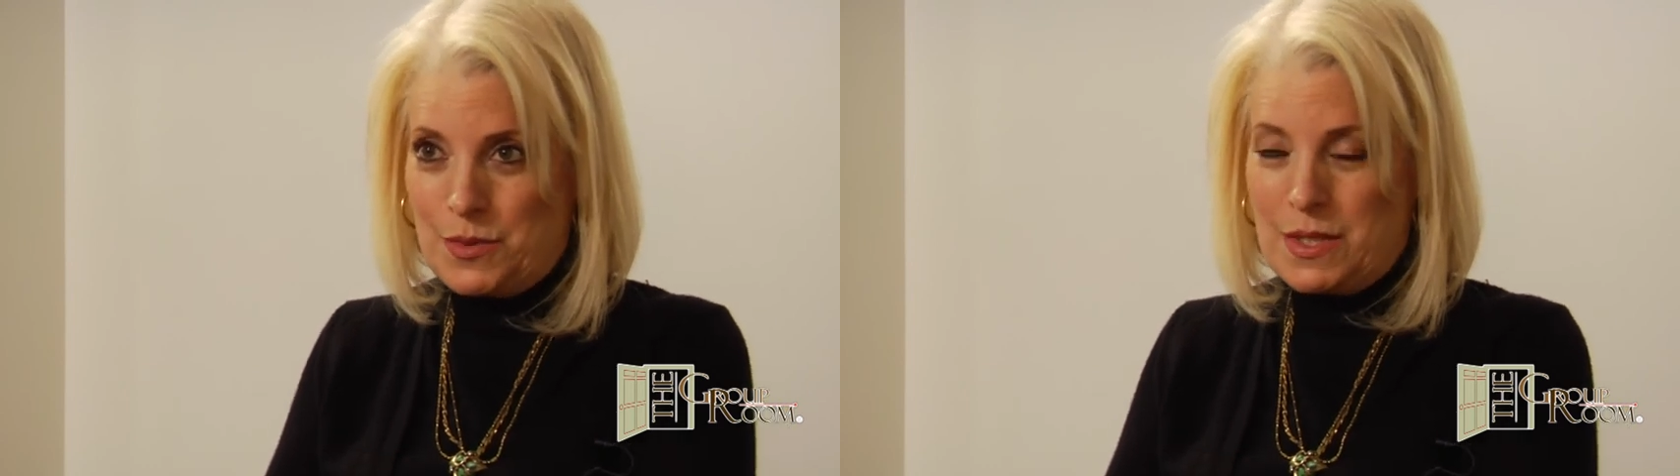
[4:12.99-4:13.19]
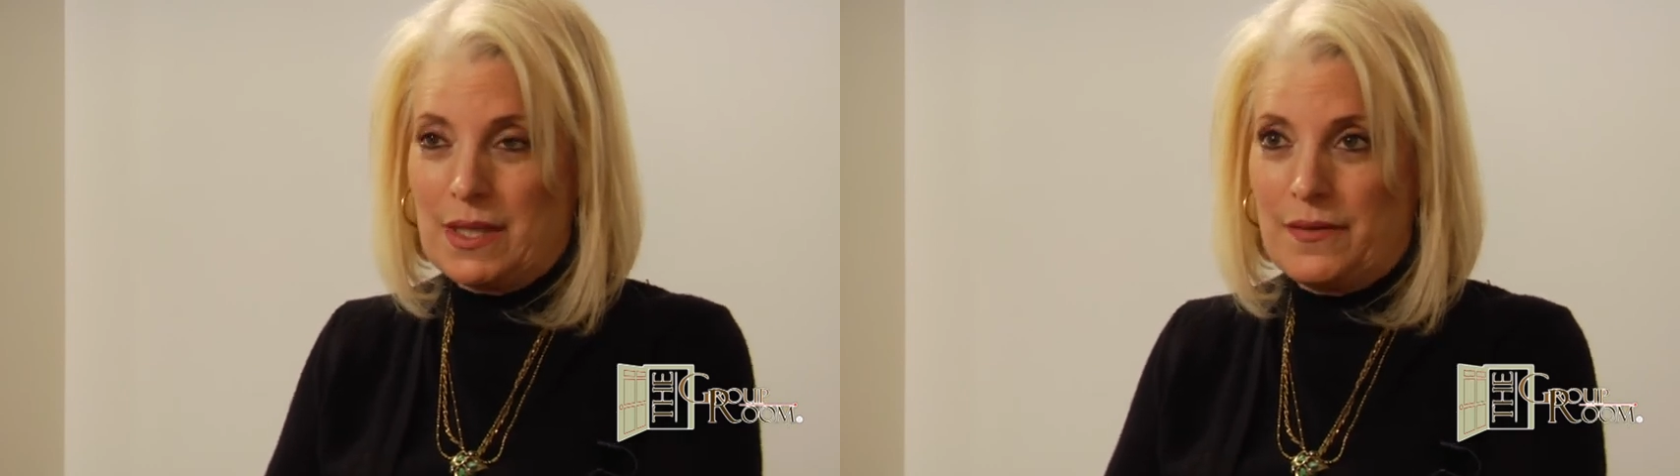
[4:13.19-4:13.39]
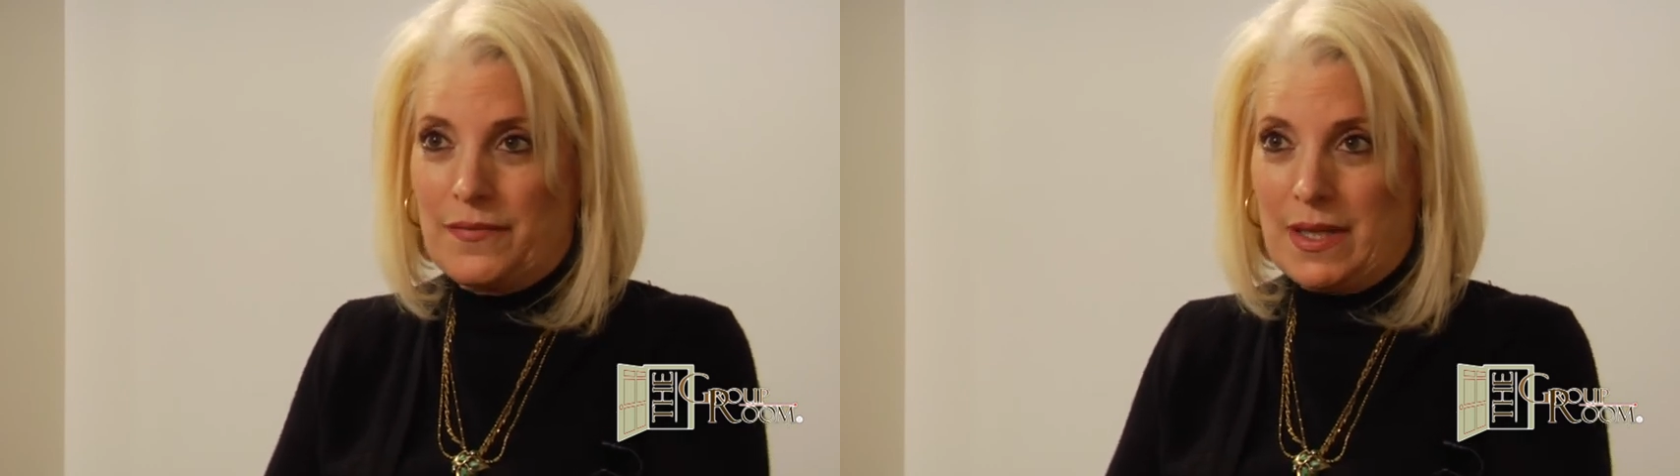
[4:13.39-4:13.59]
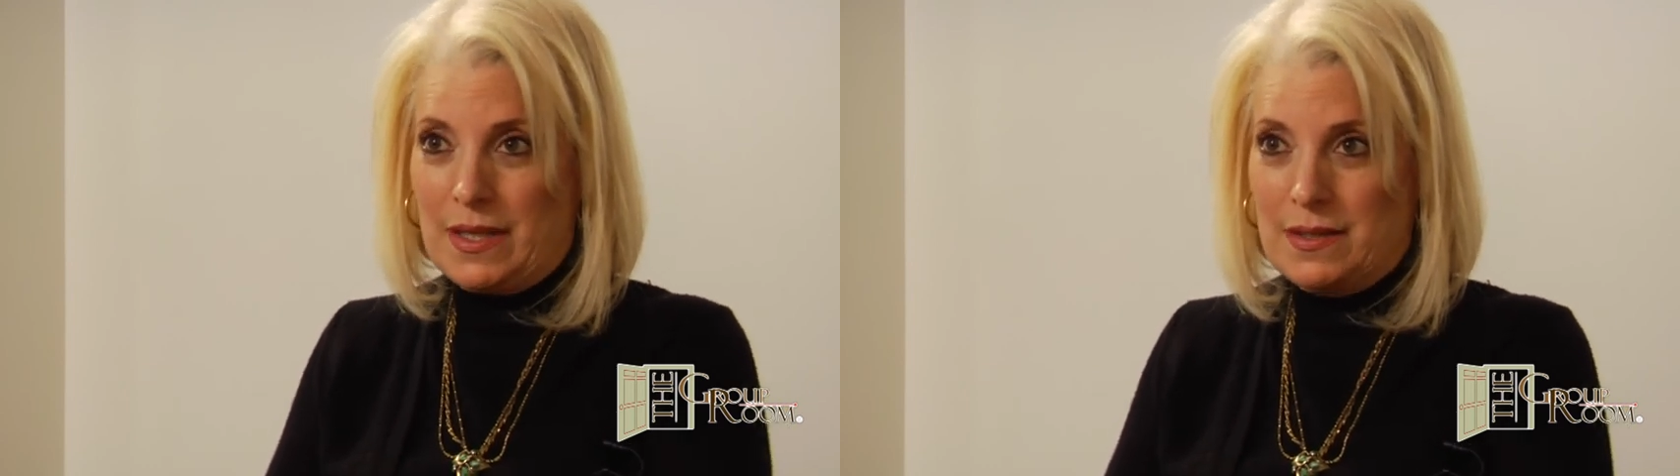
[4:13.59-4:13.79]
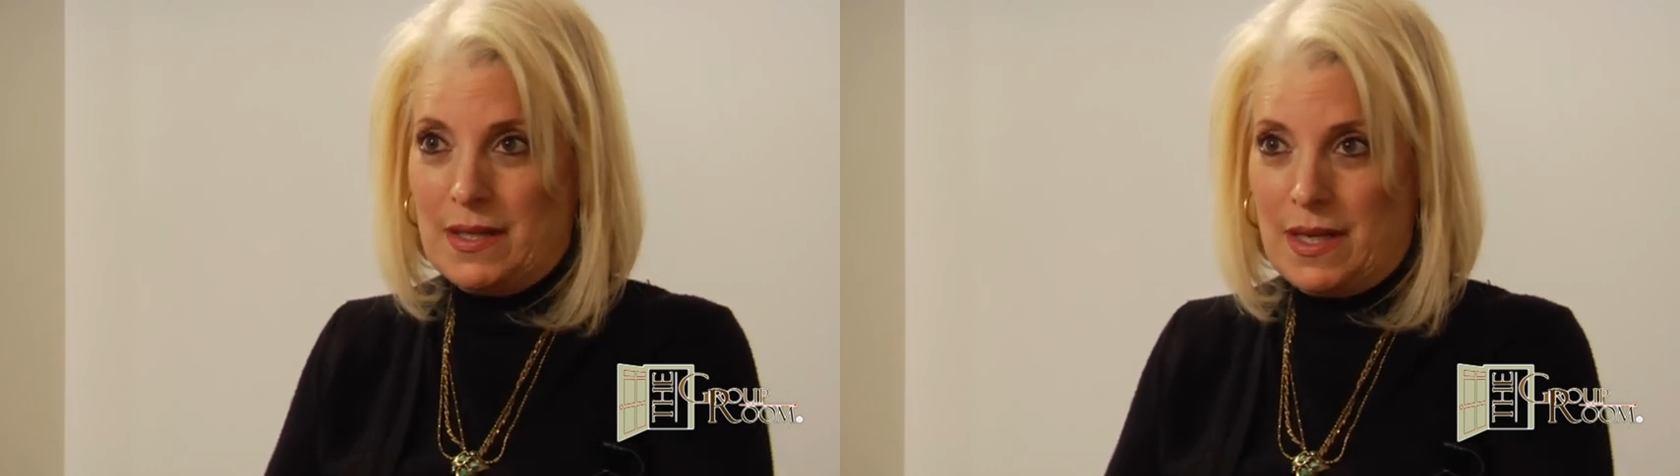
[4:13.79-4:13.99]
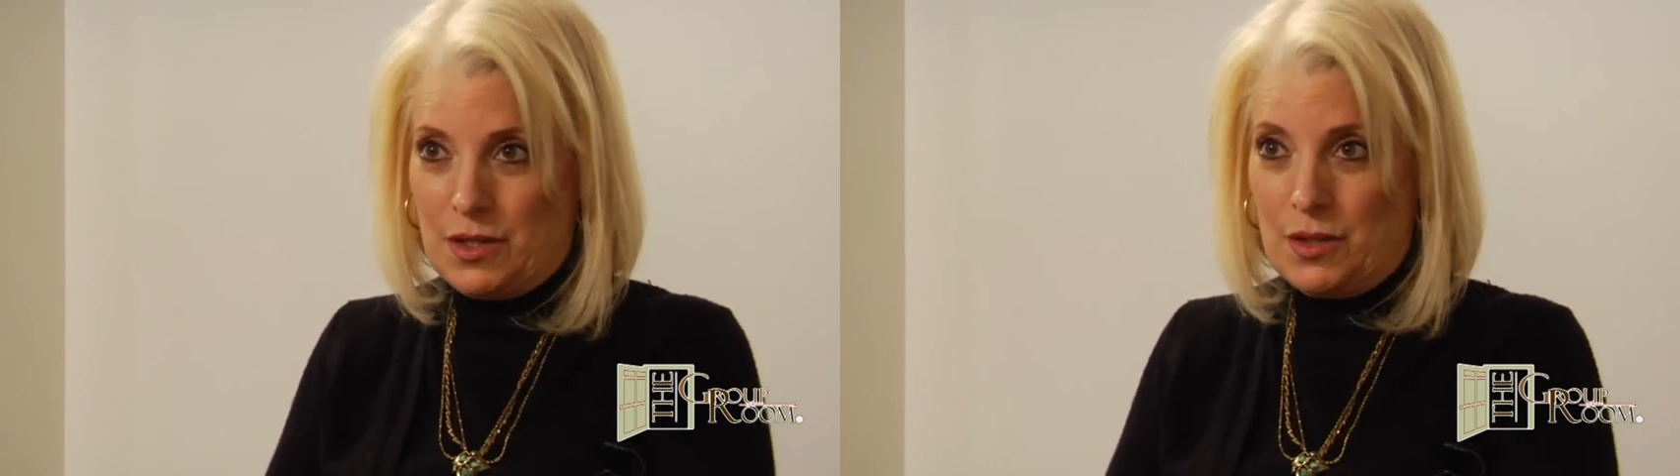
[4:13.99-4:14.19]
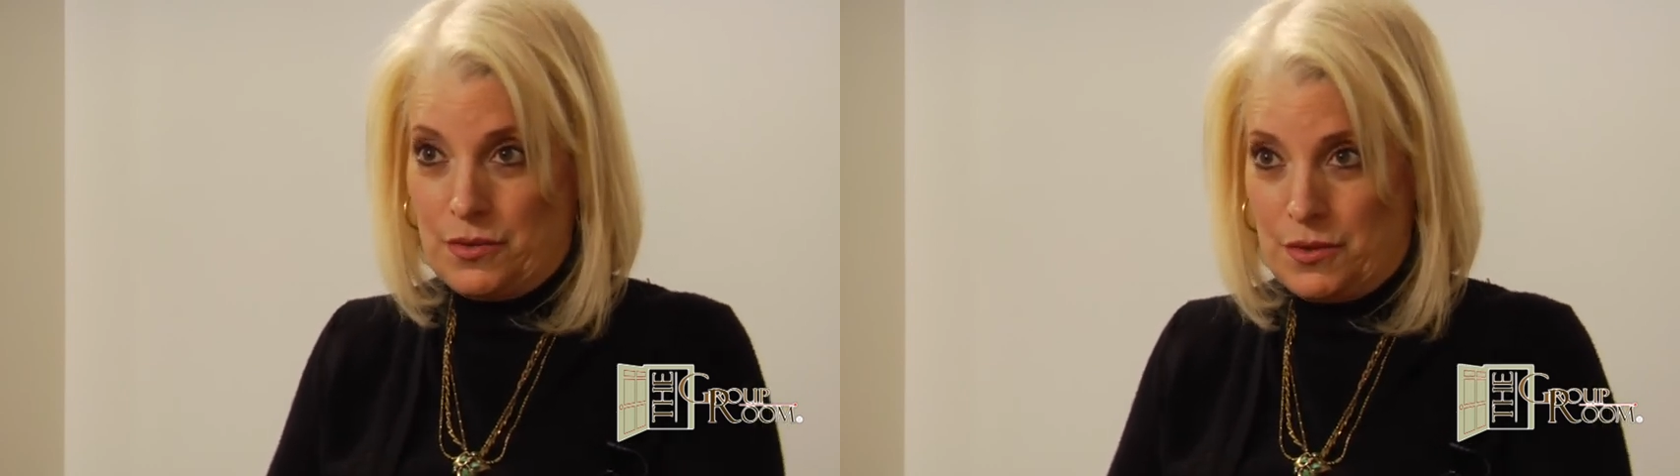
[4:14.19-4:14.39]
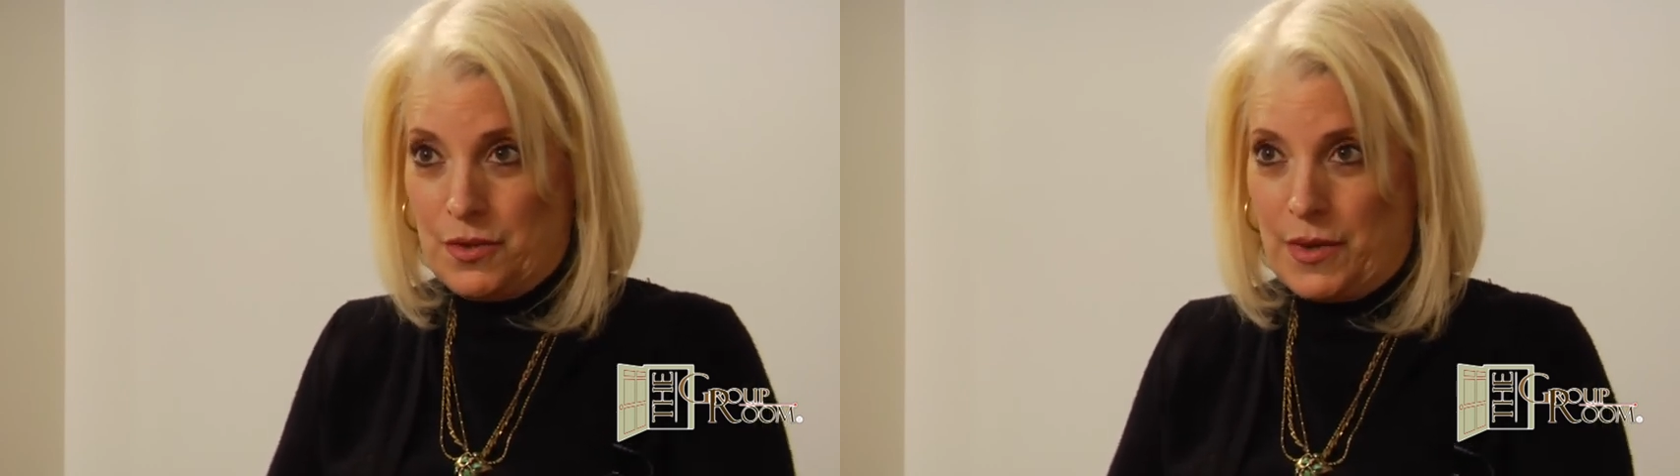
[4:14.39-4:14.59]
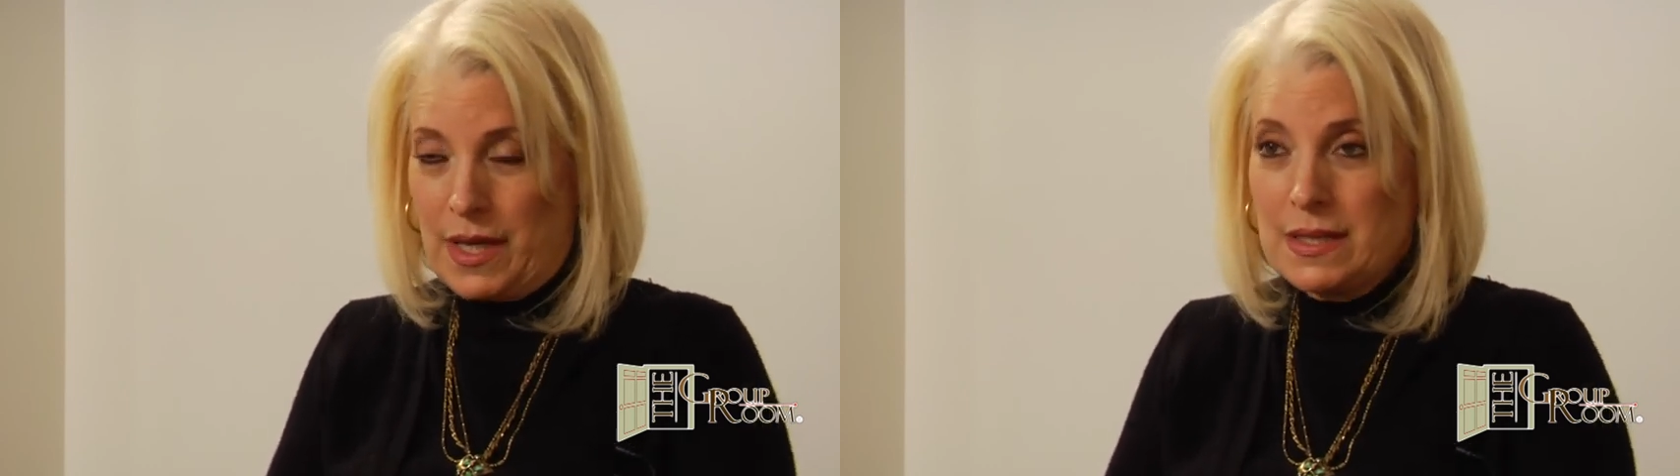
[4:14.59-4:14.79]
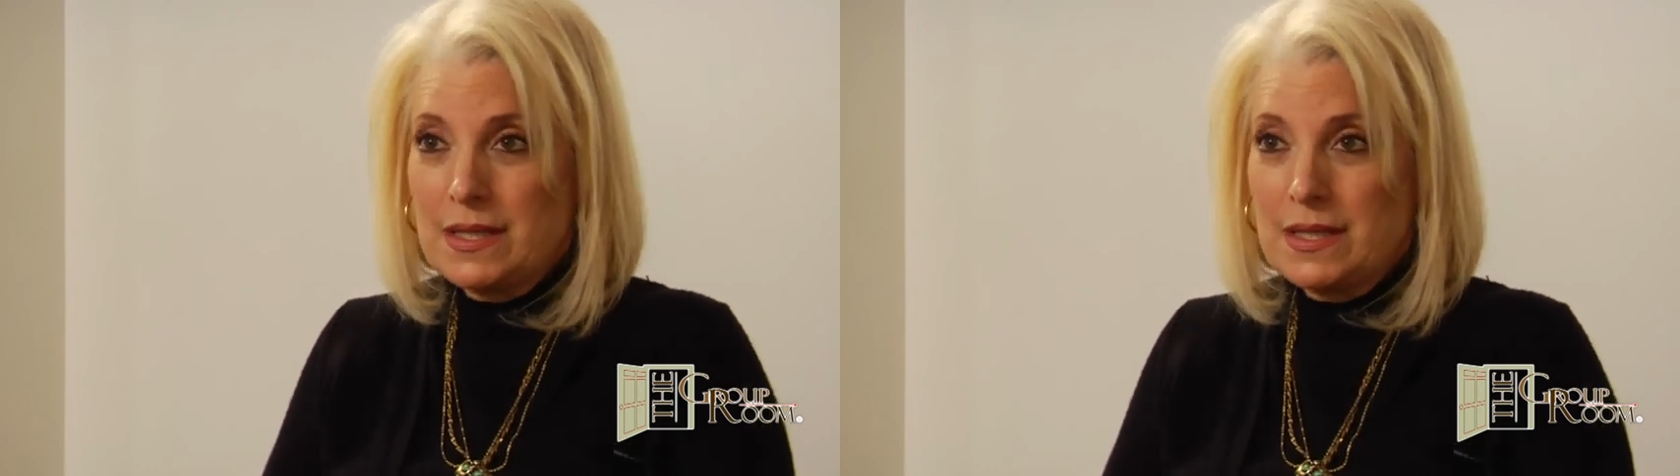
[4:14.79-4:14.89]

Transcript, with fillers: significant and new, correct?